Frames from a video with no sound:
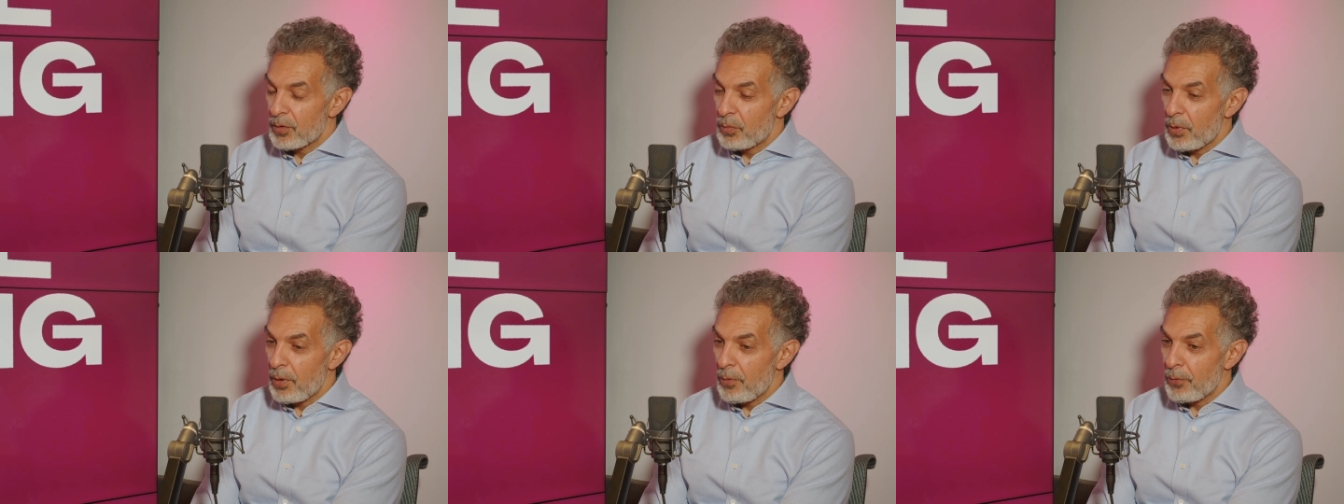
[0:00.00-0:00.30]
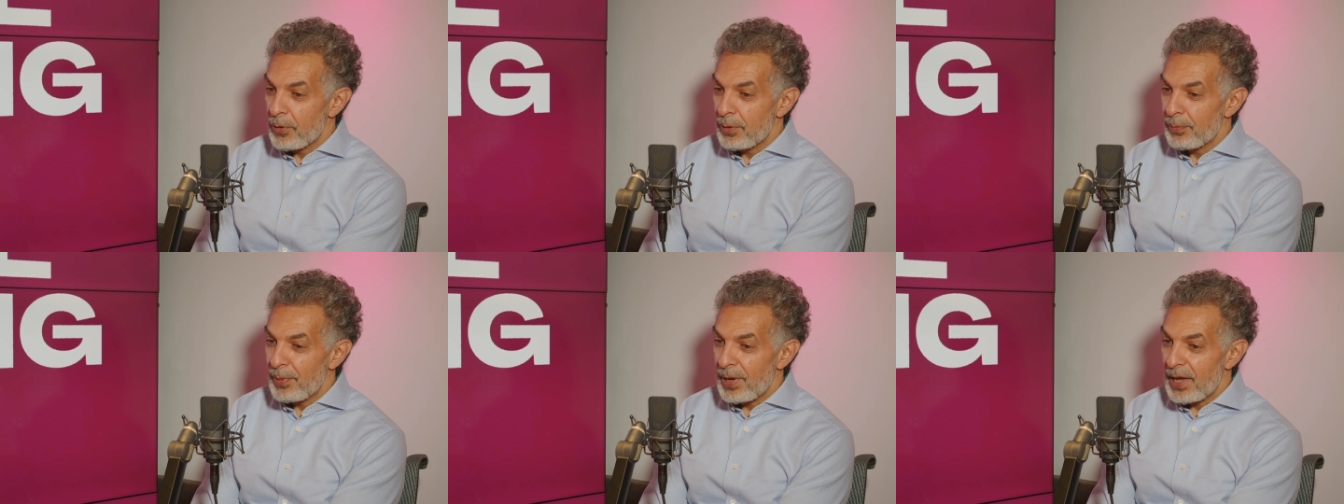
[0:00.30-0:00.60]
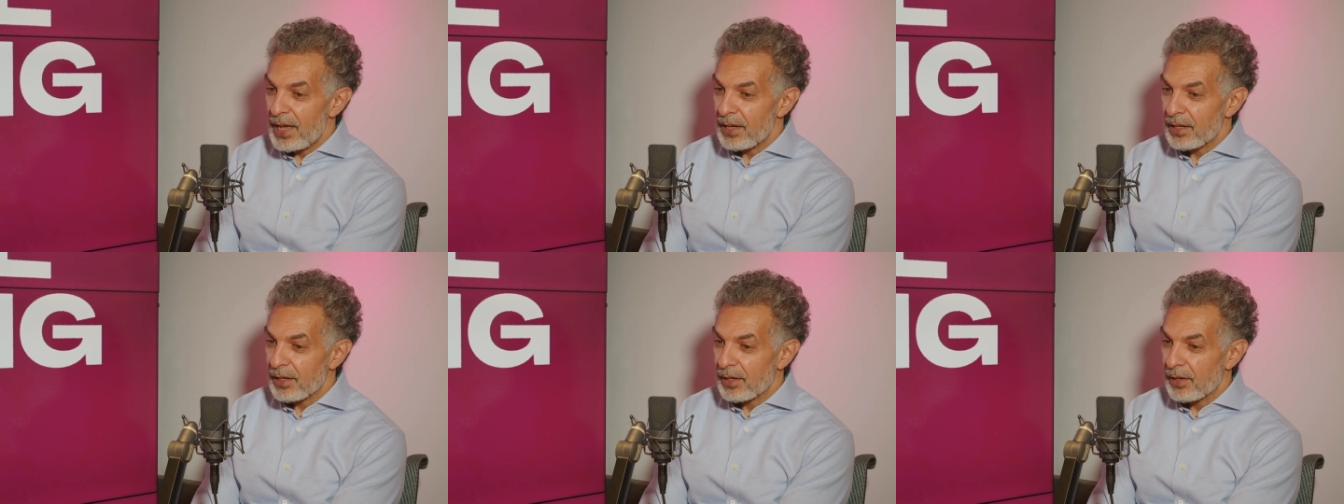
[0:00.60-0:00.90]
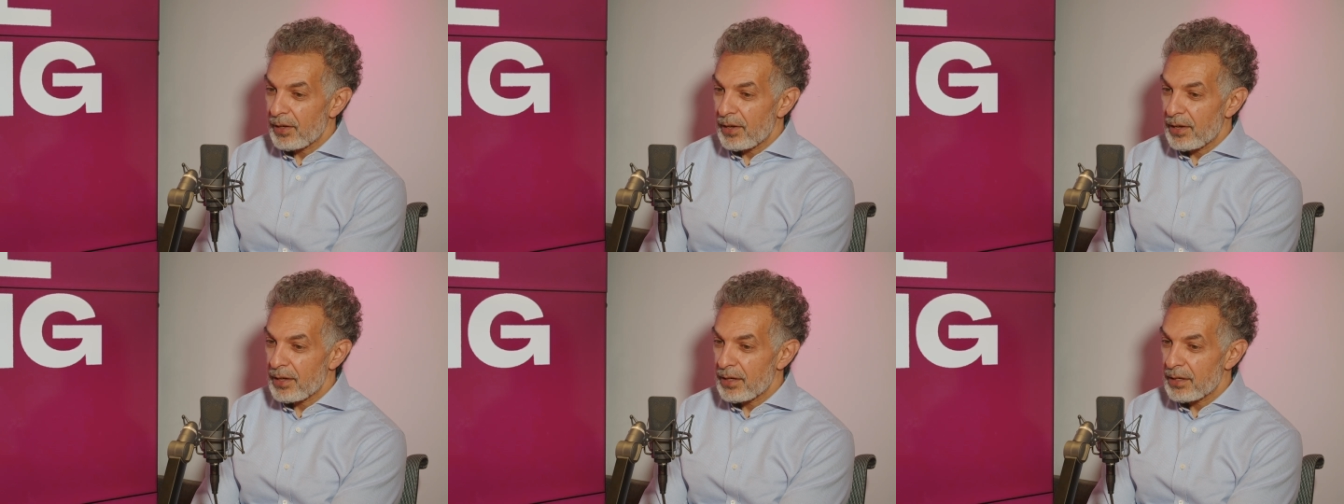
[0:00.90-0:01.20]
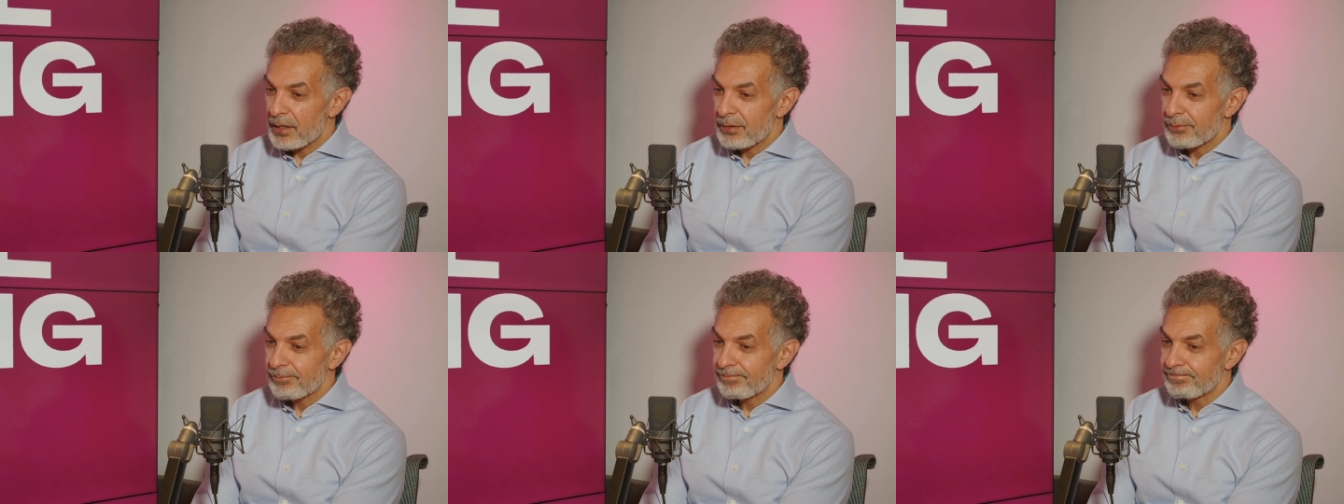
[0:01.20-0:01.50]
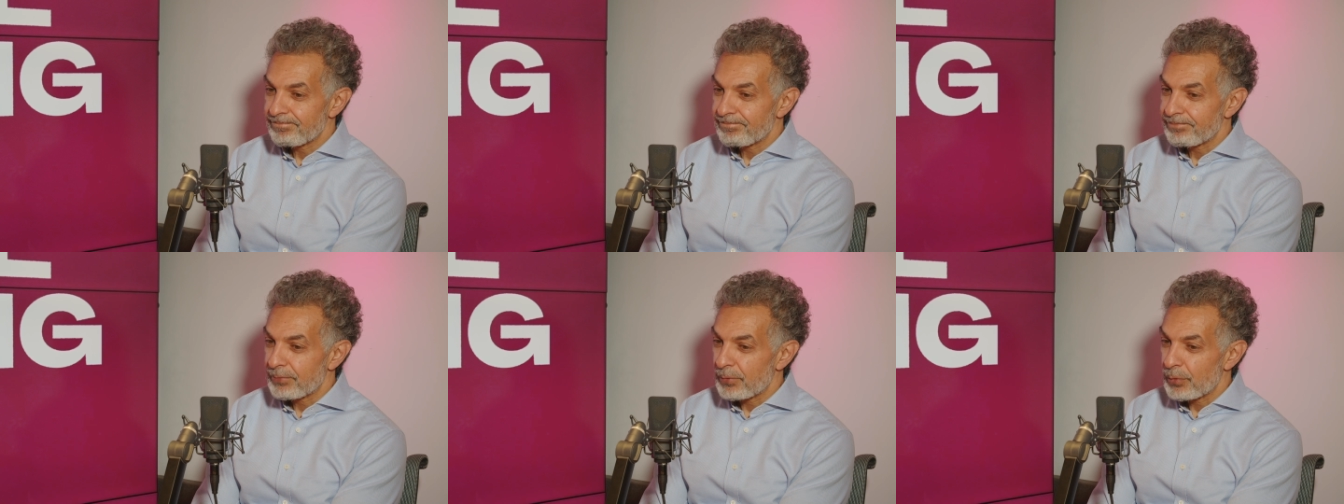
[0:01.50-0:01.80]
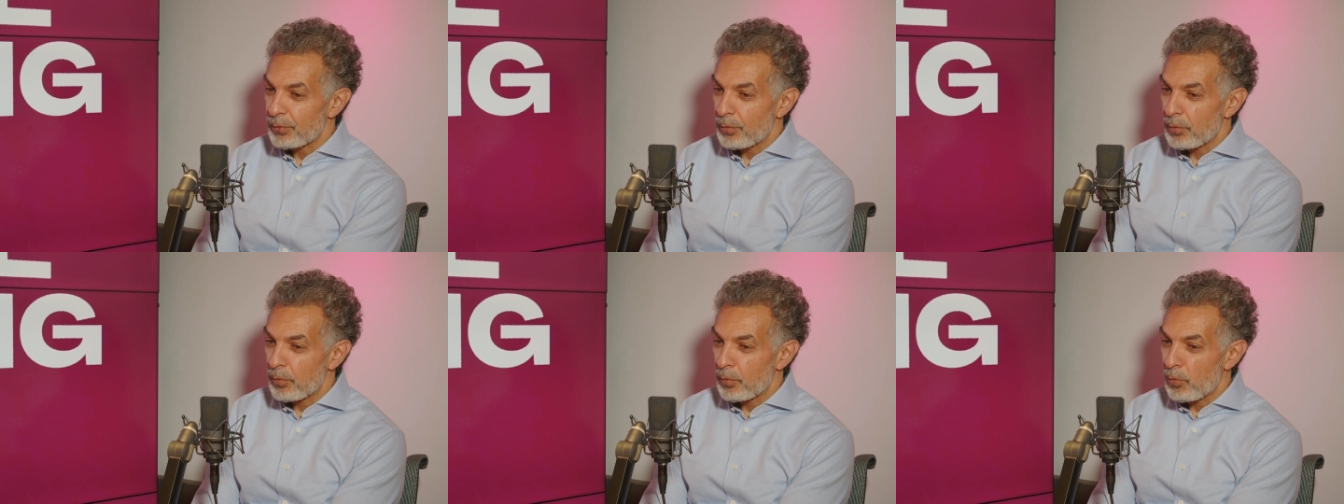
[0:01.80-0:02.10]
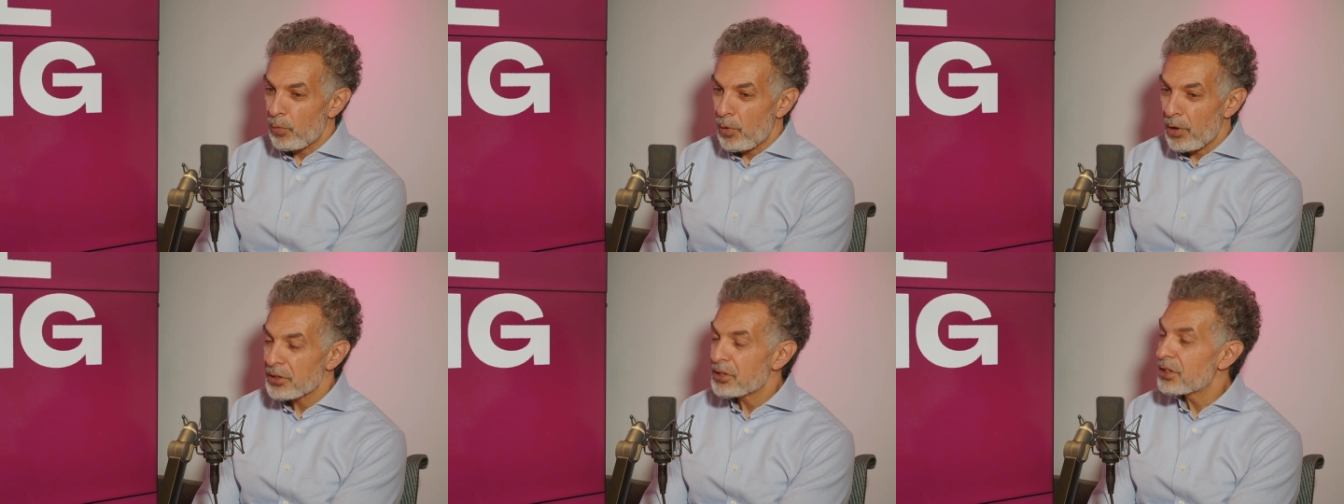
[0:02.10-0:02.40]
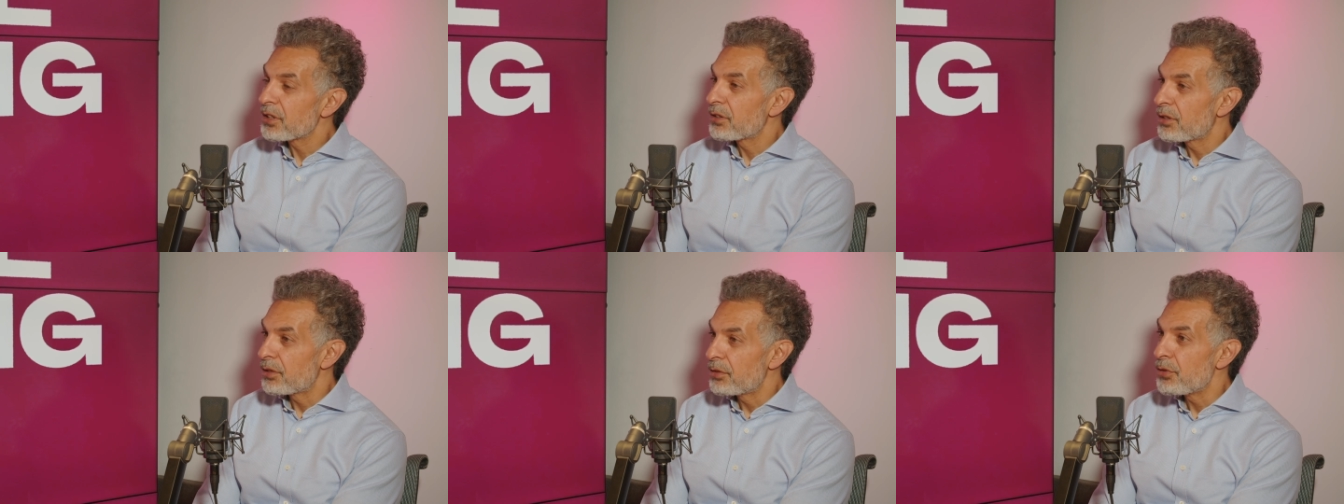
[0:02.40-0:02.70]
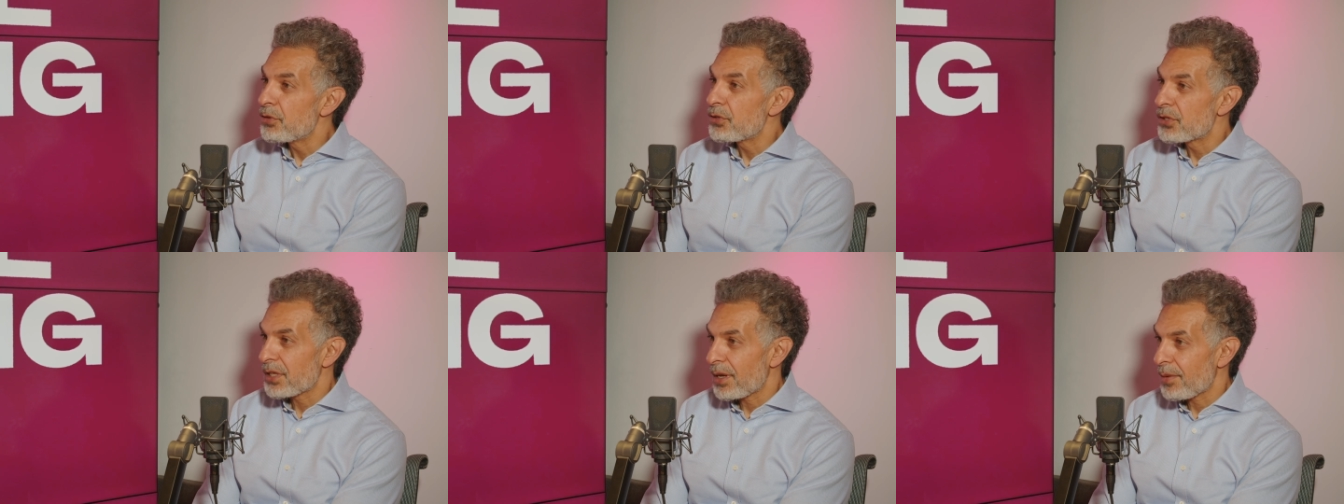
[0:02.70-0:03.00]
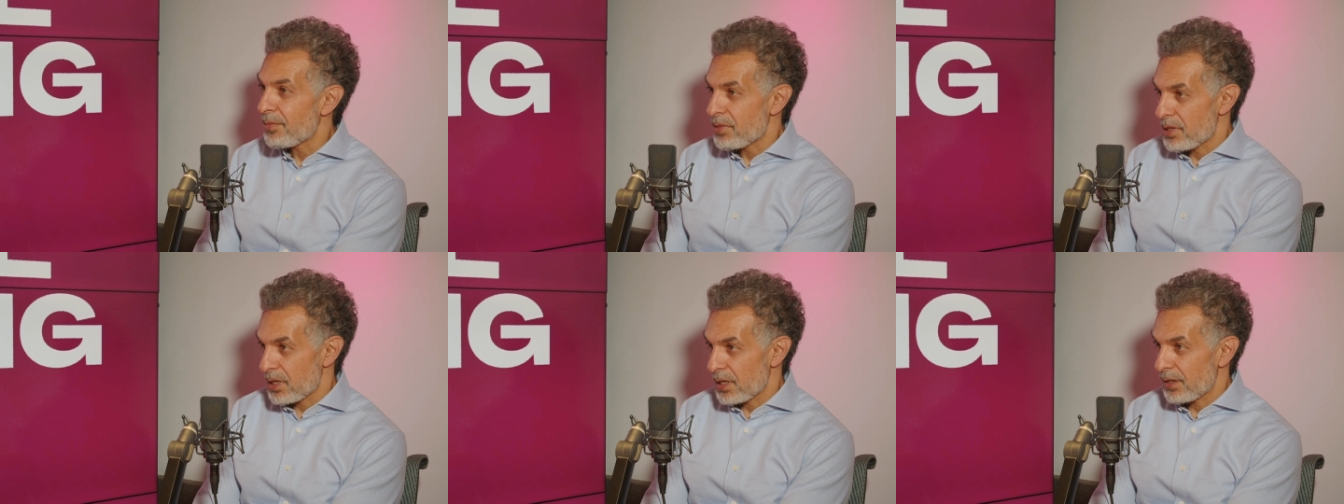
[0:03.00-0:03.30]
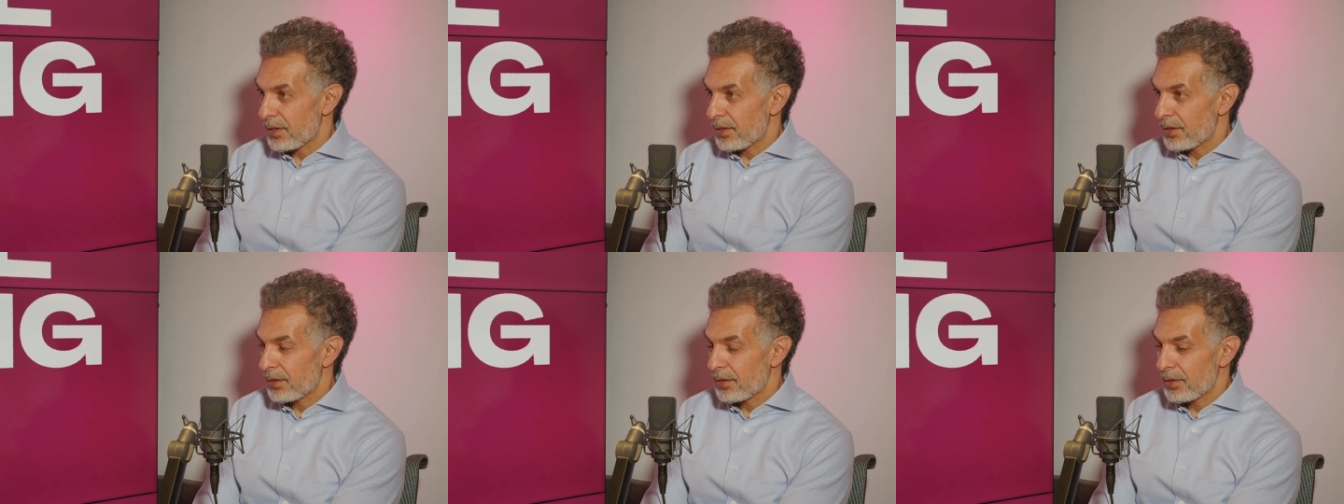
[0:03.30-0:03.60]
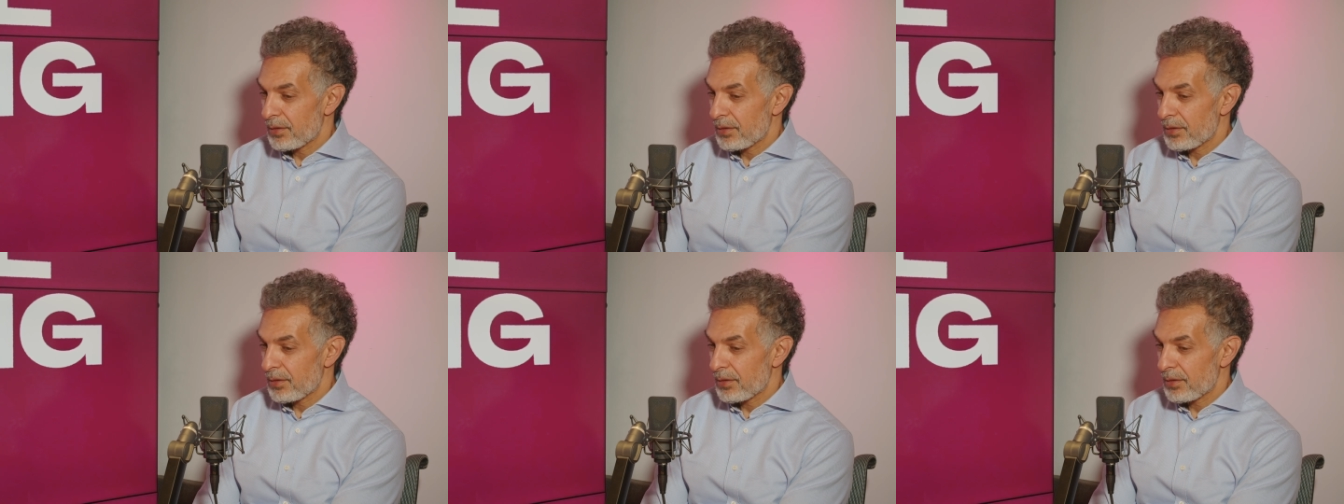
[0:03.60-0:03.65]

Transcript: we went back wanting to do something,